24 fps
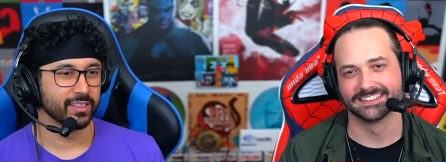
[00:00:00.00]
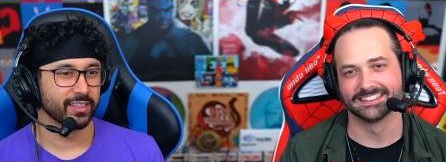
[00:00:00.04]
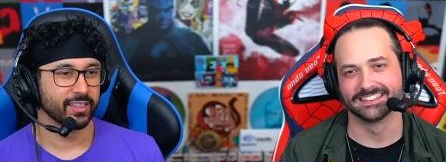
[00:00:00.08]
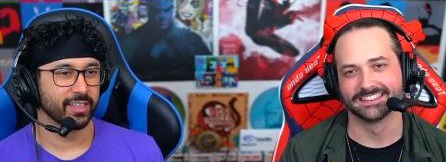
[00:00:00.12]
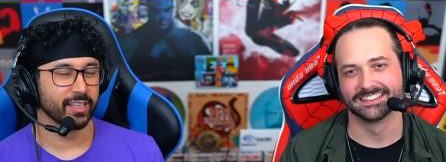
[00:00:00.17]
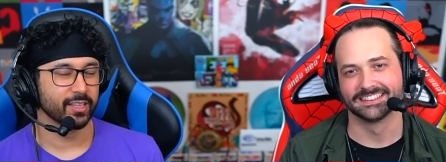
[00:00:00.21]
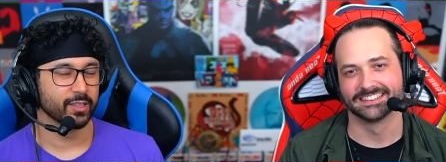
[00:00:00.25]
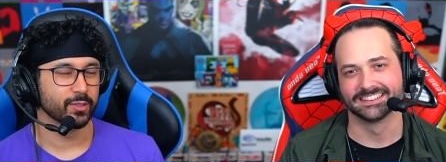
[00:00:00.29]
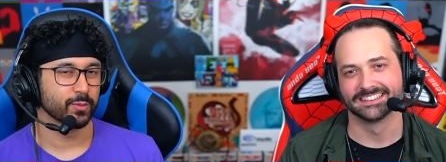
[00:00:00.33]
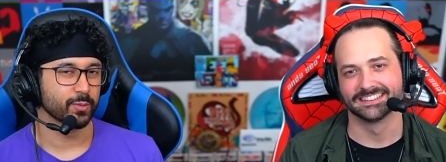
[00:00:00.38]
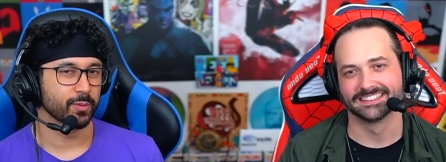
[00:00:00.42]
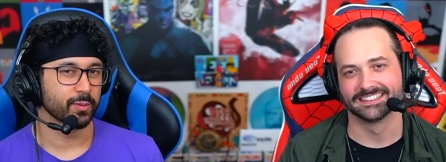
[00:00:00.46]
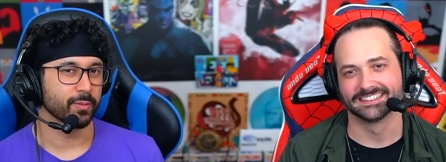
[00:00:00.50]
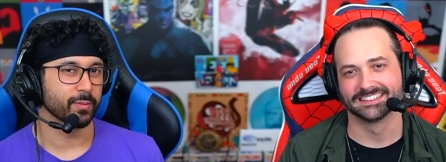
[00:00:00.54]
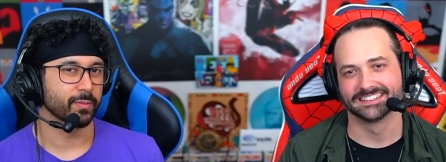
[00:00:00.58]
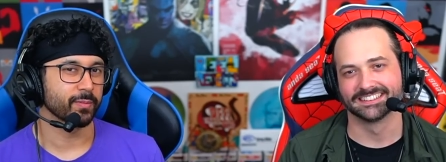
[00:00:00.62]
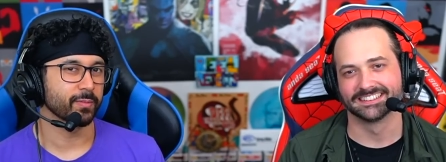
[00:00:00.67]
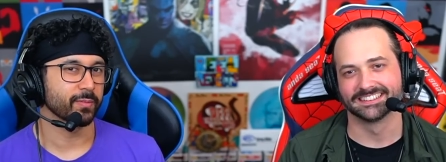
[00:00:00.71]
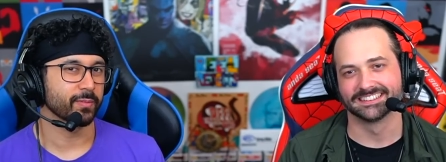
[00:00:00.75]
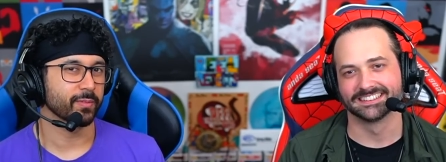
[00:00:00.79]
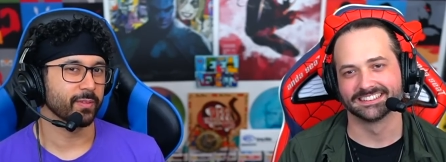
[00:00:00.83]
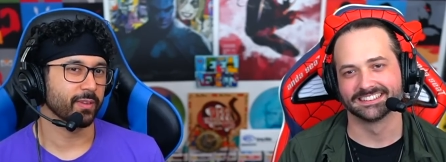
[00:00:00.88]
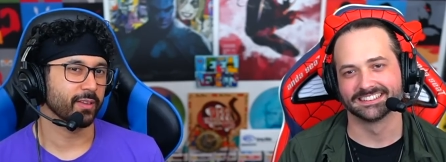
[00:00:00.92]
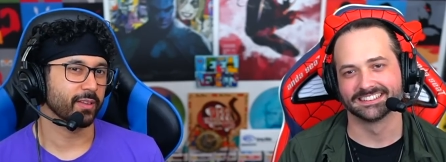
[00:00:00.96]
Speaker 1: That's what
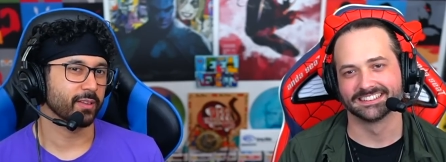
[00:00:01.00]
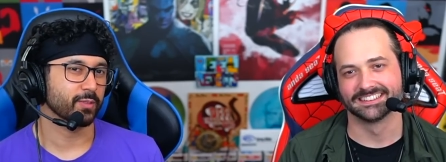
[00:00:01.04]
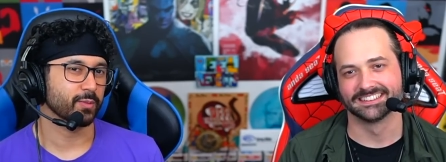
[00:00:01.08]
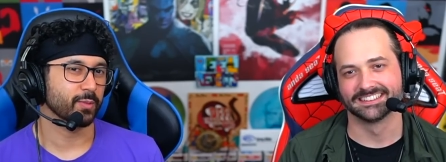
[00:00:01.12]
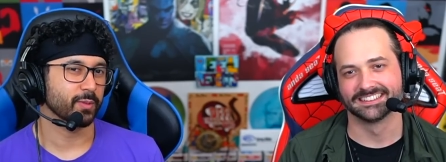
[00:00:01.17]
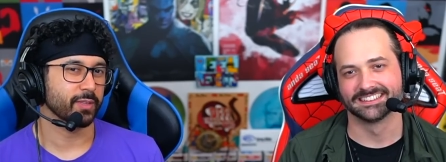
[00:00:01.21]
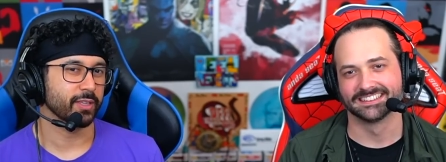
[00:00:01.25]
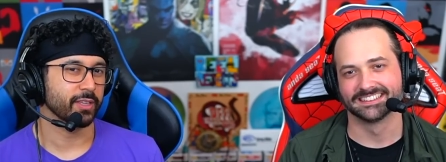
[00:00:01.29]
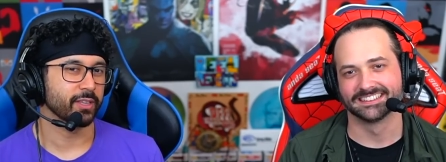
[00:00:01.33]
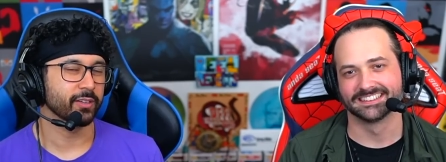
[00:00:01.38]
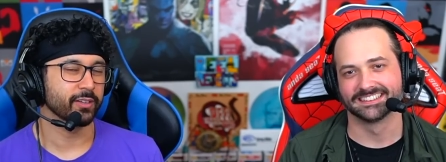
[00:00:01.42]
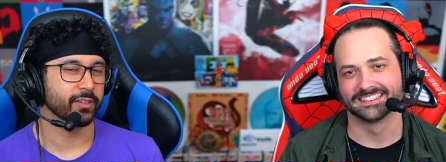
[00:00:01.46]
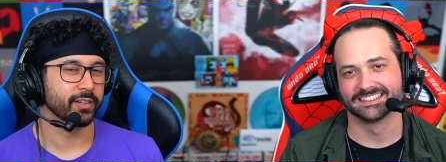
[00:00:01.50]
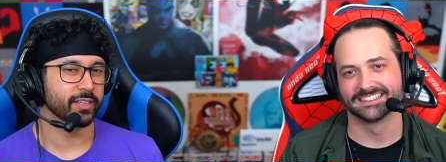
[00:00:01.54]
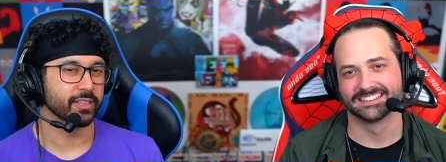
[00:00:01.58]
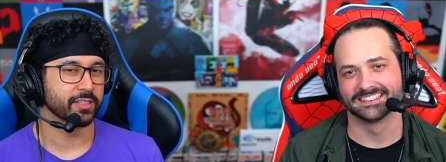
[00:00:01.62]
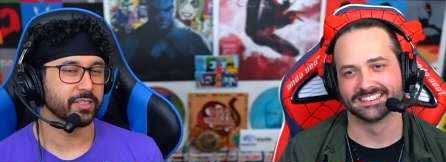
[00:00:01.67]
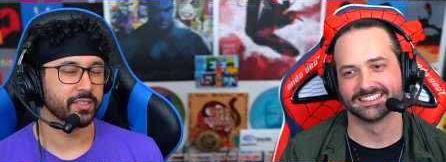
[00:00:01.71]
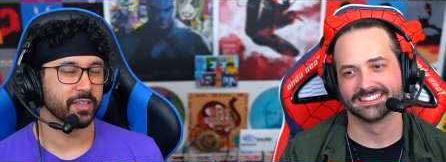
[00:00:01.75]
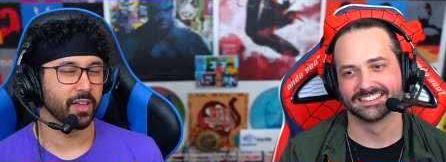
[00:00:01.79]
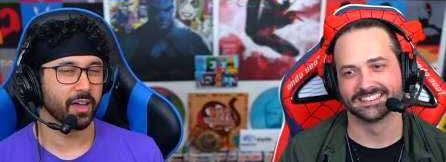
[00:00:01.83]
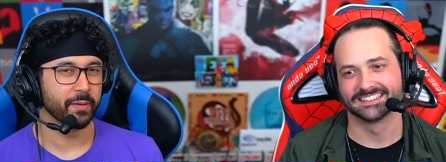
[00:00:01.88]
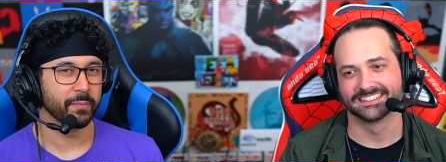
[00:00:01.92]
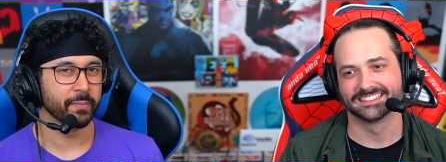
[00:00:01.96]
that's what the internet's
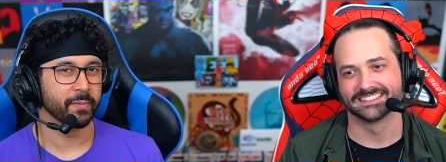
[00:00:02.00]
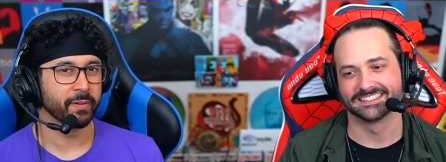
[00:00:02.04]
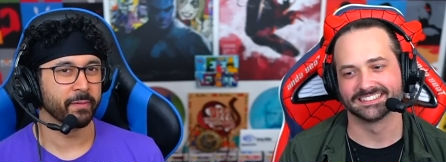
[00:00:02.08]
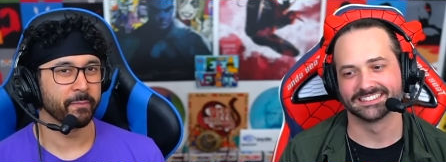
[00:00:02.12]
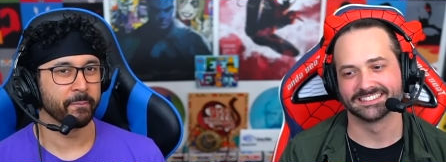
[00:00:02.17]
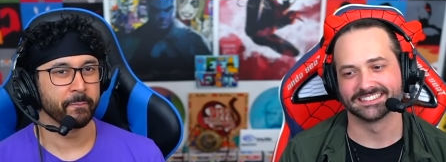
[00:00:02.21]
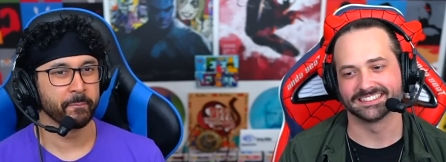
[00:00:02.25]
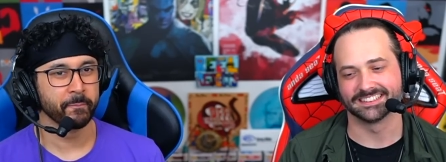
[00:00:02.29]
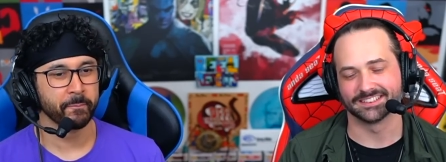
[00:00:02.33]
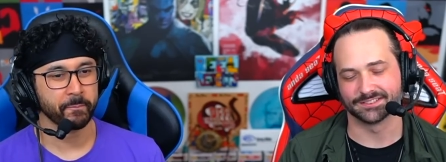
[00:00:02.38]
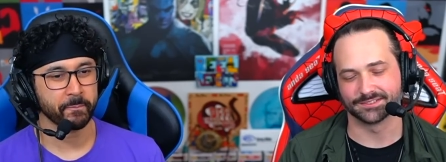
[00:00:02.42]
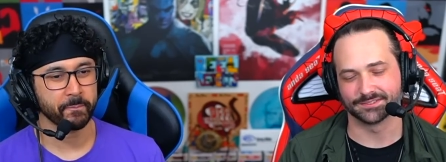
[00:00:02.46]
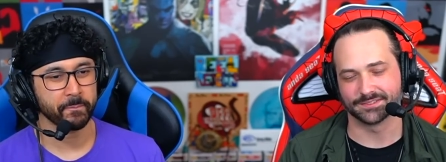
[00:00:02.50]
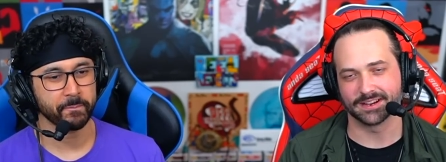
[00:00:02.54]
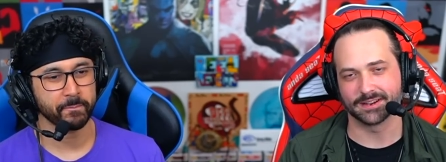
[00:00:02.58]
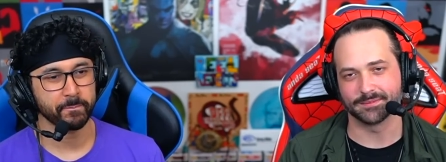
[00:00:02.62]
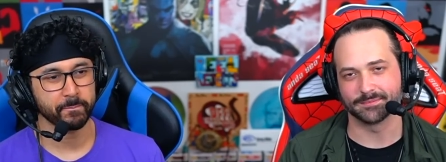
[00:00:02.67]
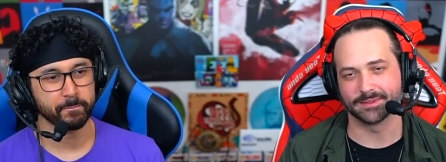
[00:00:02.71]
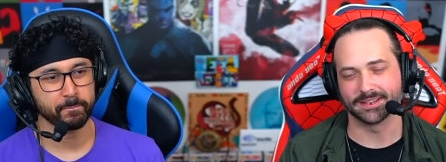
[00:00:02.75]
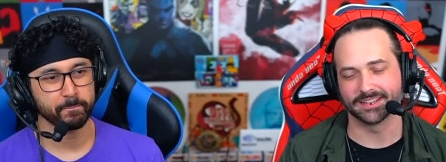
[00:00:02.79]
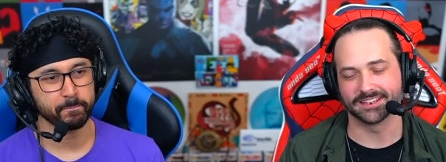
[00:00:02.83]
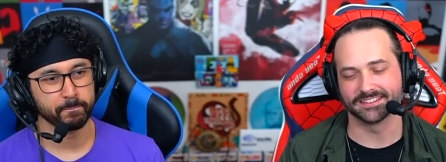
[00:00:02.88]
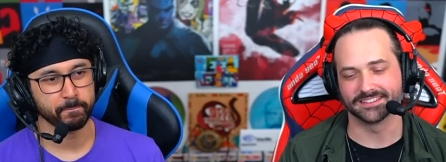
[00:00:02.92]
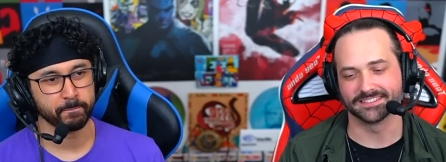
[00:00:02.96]
taught me. That's right,
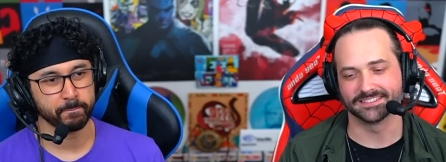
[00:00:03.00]
man.